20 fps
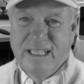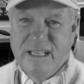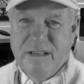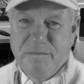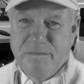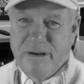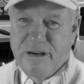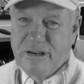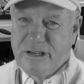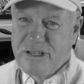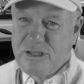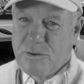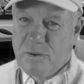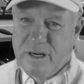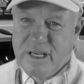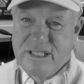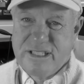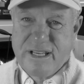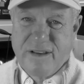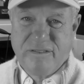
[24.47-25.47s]
Married
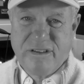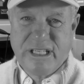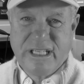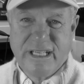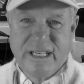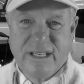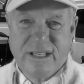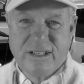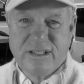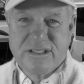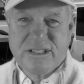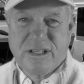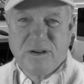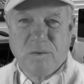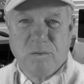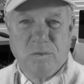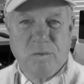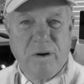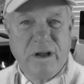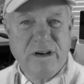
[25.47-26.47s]
27 years and a
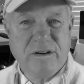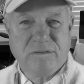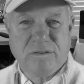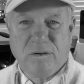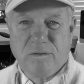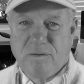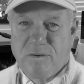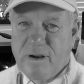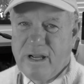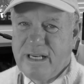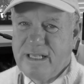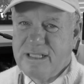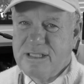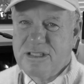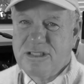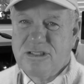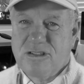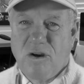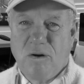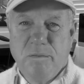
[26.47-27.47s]
wonderful friend to
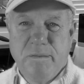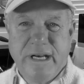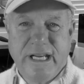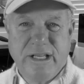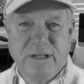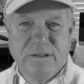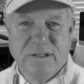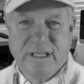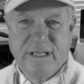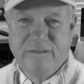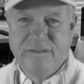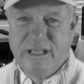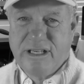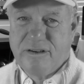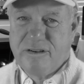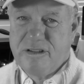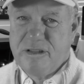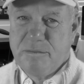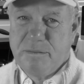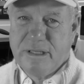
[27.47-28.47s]
so many who lived
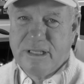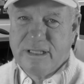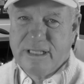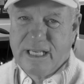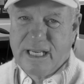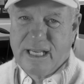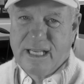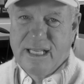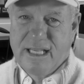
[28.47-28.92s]
here in the building.